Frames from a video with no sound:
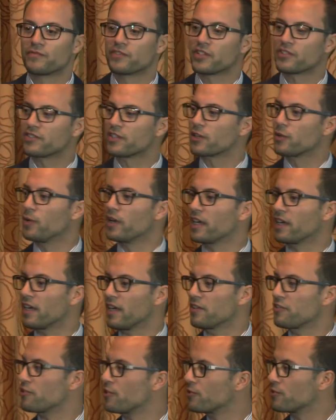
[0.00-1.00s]
Just a
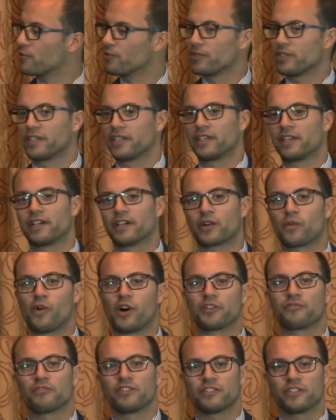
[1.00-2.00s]
quick intro to the
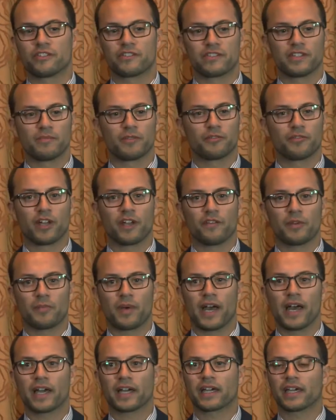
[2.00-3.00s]
quant research team at
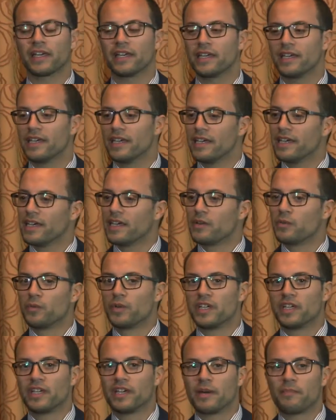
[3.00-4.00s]
RavenPack.
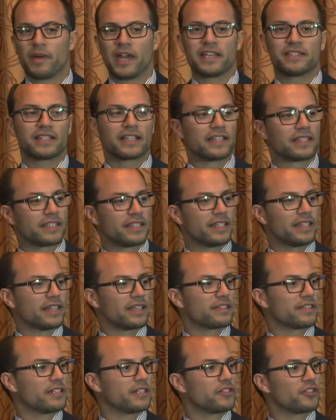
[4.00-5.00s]
We basically sit
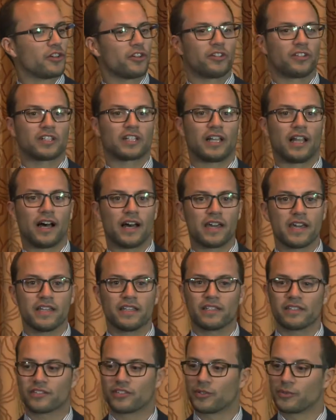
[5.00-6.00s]
as an internal
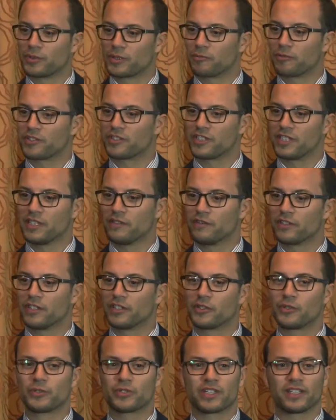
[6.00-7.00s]
client, so we receive
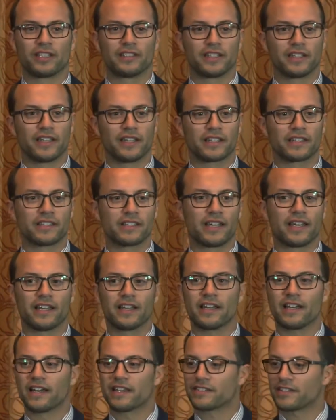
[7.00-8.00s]
the news analytics
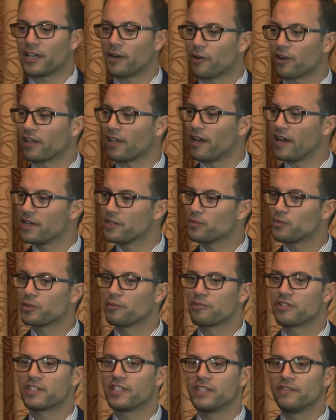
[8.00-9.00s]
data as our clients
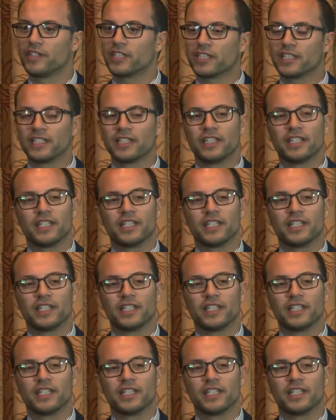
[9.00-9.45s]
would receive it.